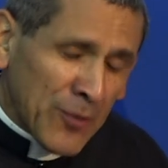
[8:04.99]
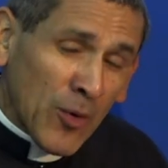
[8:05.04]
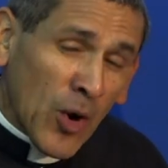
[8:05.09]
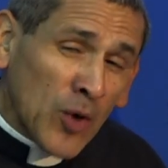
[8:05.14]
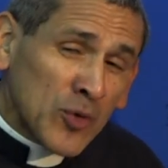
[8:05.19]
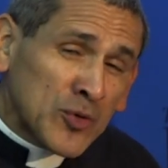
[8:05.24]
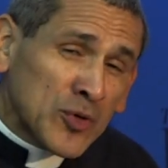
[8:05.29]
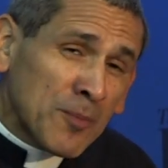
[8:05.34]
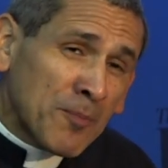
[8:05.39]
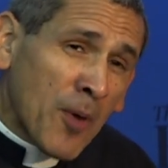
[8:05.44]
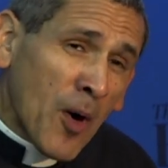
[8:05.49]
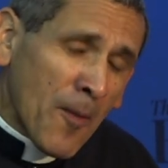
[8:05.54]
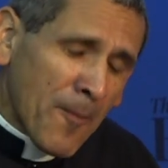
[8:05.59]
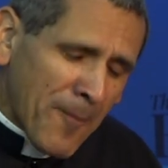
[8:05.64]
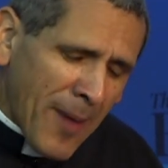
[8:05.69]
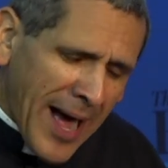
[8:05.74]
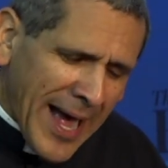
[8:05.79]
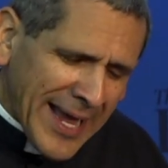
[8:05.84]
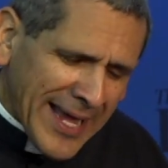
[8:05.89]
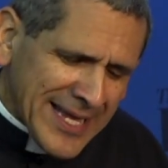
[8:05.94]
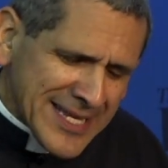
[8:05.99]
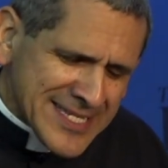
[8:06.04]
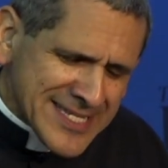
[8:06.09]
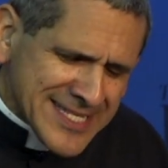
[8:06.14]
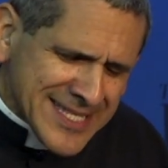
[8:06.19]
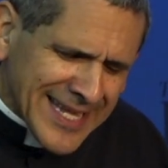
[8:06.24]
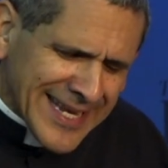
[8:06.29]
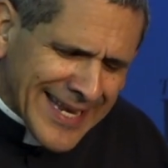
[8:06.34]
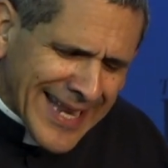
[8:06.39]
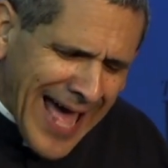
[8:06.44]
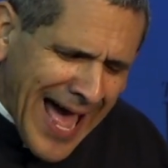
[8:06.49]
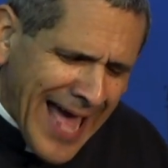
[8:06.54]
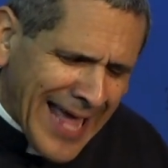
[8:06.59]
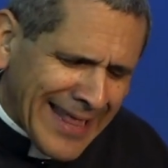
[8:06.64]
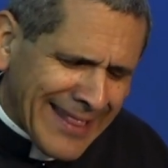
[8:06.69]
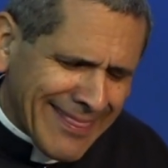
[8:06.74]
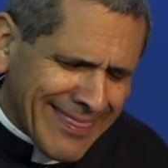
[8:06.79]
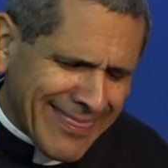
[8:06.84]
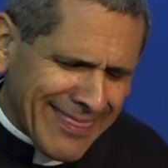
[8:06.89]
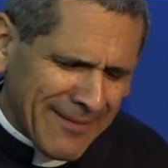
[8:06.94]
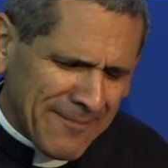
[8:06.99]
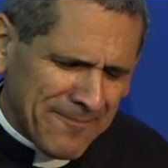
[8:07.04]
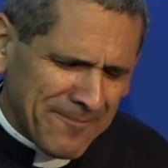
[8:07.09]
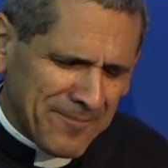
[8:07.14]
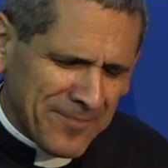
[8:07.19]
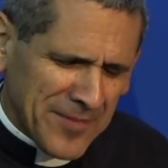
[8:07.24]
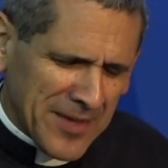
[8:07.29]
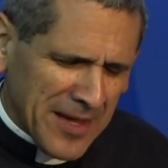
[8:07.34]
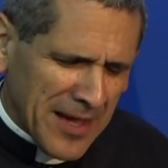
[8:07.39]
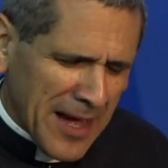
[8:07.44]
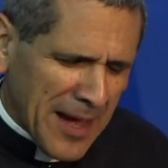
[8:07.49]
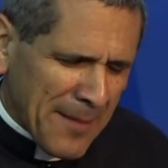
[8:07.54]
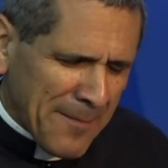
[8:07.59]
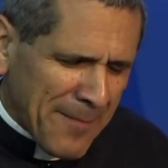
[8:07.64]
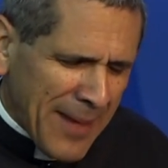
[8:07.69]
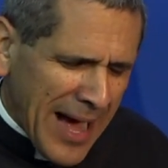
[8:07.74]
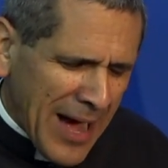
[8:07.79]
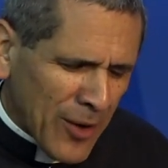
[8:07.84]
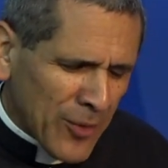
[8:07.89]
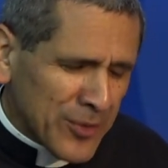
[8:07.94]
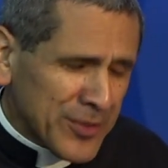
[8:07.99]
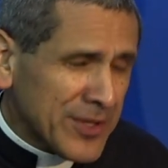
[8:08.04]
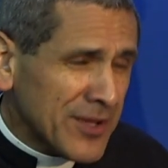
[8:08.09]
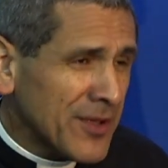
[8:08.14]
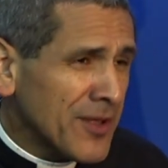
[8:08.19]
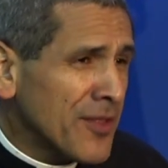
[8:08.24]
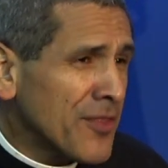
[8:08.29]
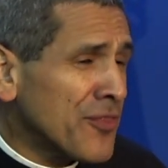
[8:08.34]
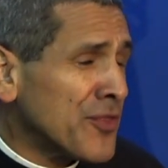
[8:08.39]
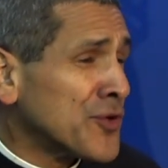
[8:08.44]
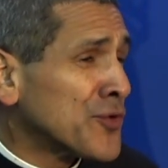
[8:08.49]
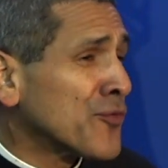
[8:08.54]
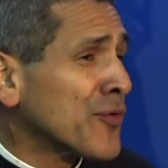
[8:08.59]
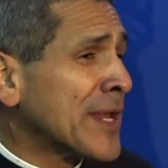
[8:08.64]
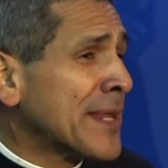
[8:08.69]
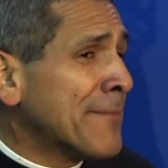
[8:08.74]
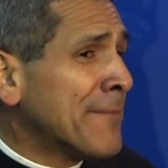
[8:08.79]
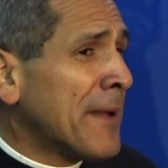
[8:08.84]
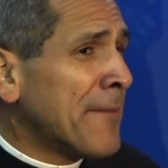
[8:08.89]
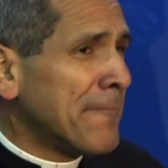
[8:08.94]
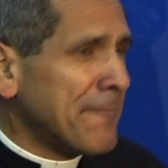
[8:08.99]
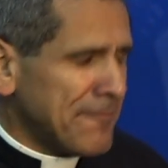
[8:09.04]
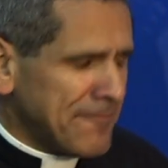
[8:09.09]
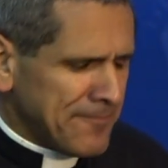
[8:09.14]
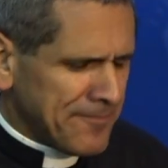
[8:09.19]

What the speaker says: wrote to Pope Pius IX about the dream.